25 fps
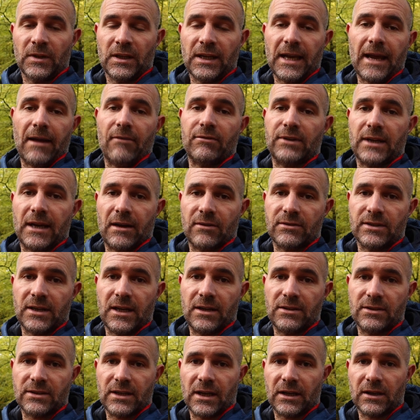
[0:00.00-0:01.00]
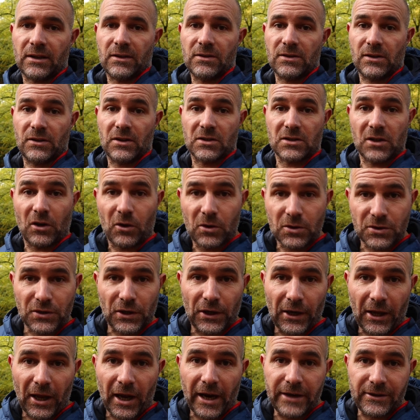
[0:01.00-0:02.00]
Count down 10 seconds, and as long as
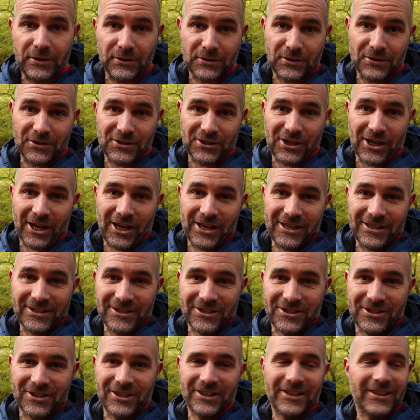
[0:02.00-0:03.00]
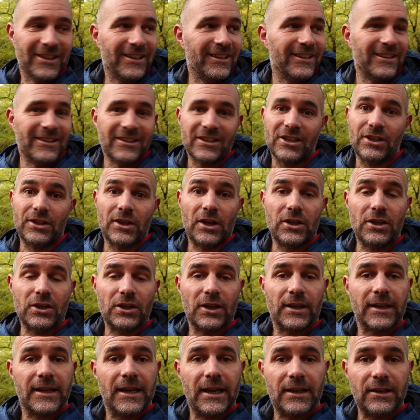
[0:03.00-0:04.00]
the light doesn't change, you know you're
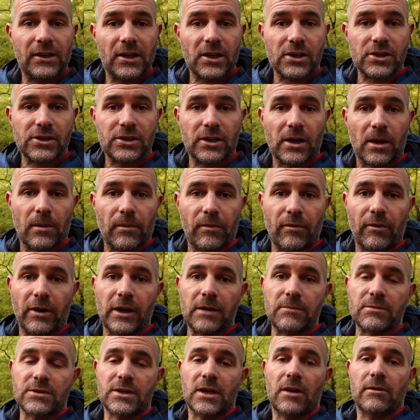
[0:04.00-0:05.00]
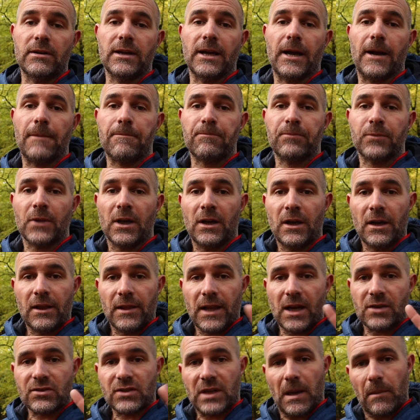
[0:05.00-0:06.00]
going to get a nice sharp frame. So yeah,
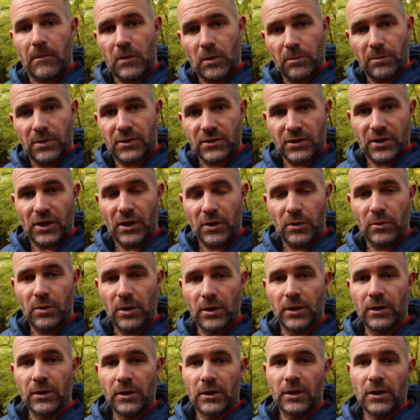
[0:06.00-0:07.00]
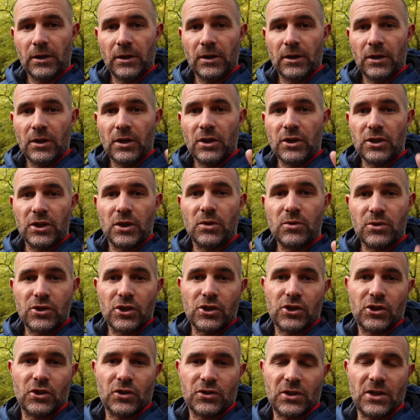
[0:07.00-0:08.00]
that's tip number 2. Use
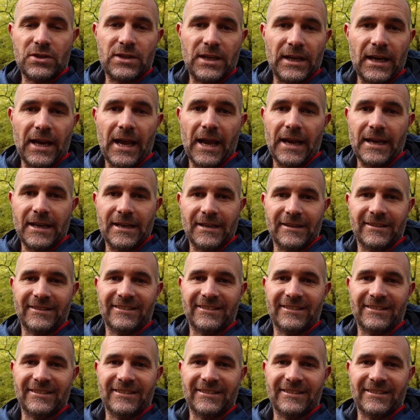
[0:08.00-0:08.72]
your shutter delay.